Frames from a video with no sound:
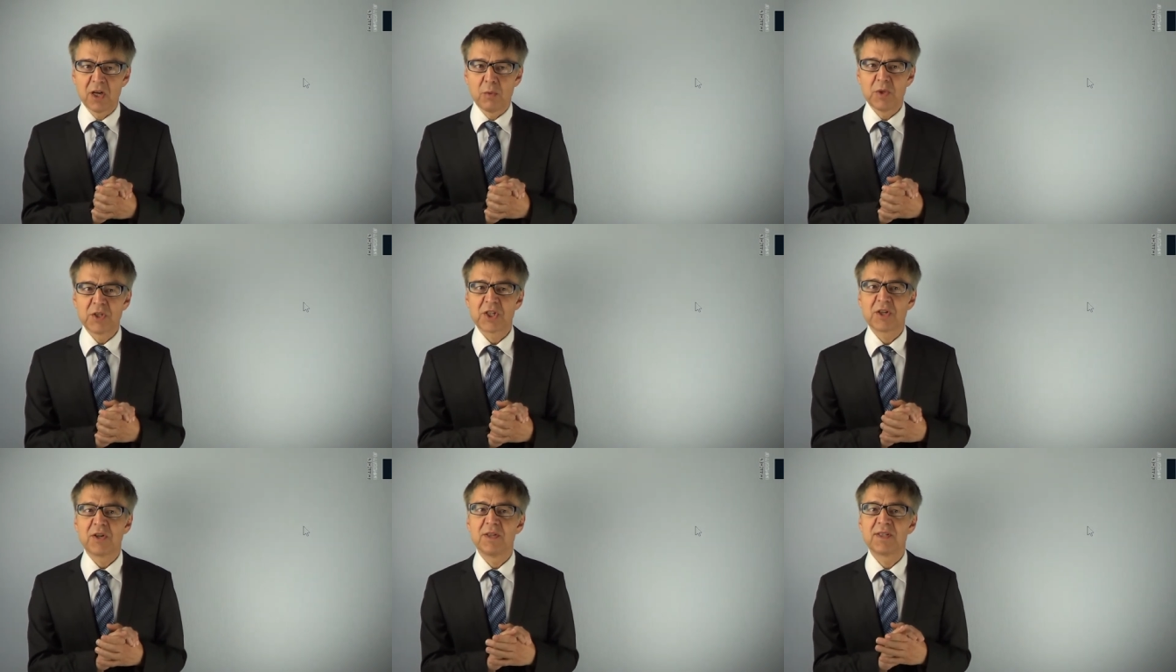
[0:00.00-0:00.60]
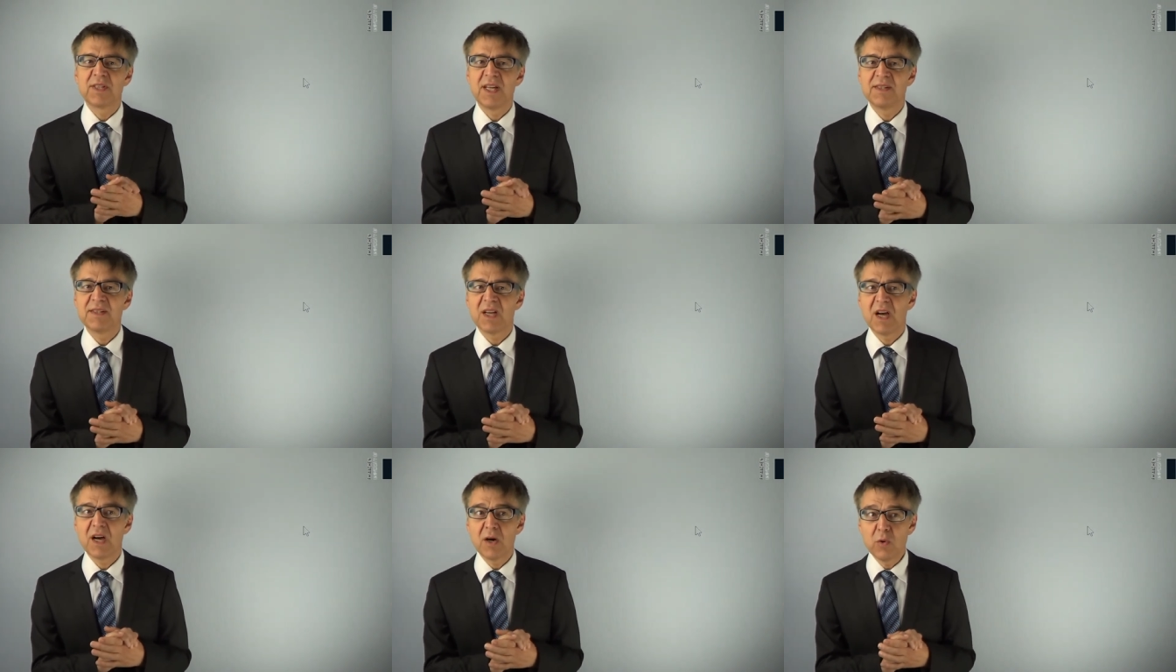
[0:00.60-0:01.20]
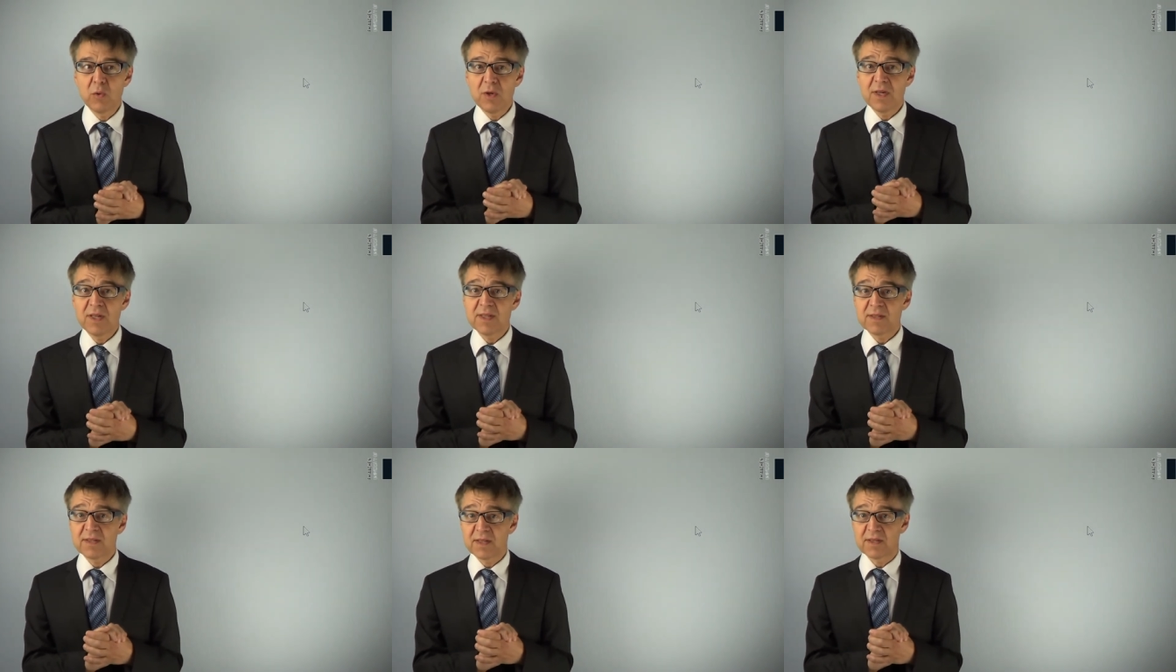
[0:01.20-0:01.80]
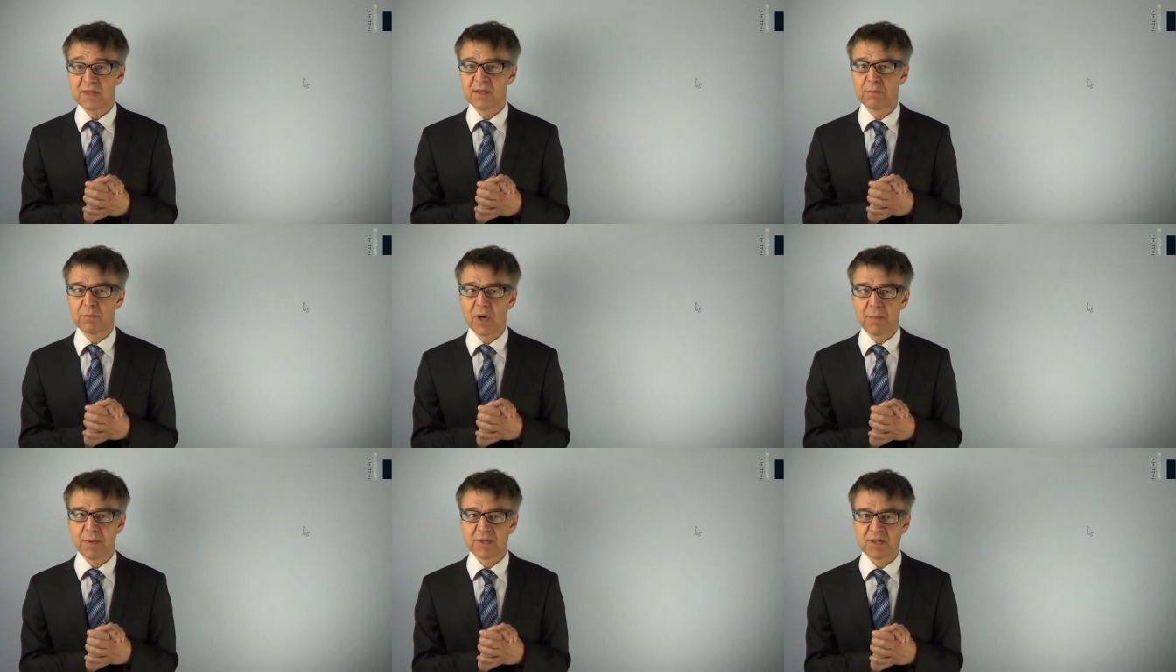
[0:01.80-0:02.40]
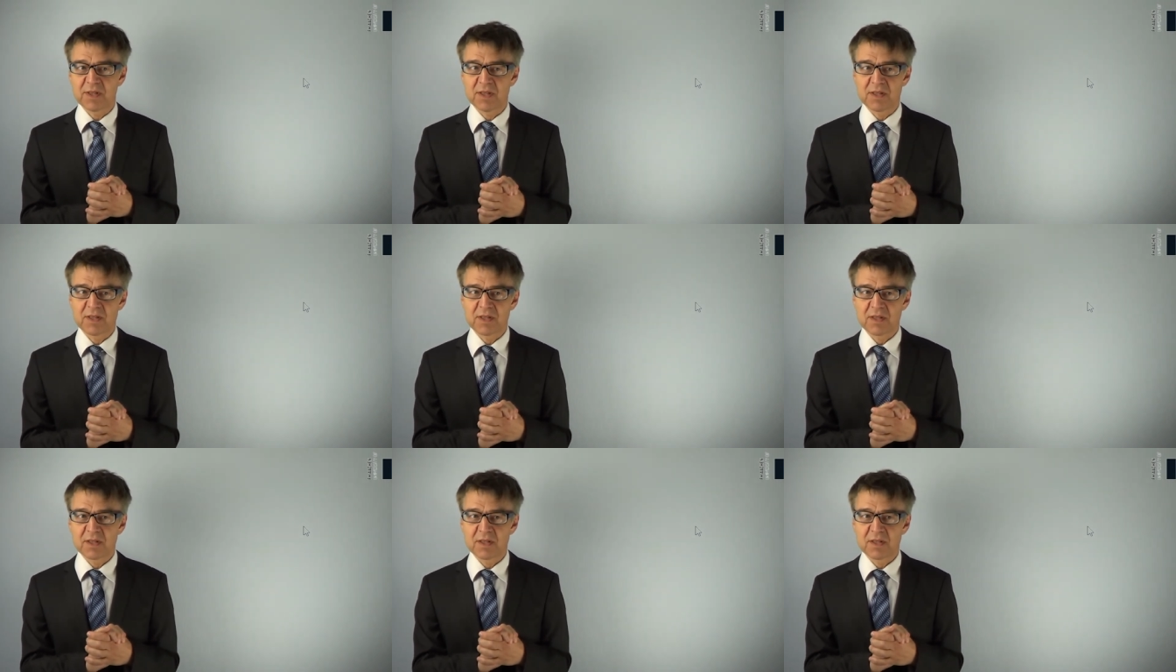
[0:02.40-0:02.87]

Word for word: which contains only system properties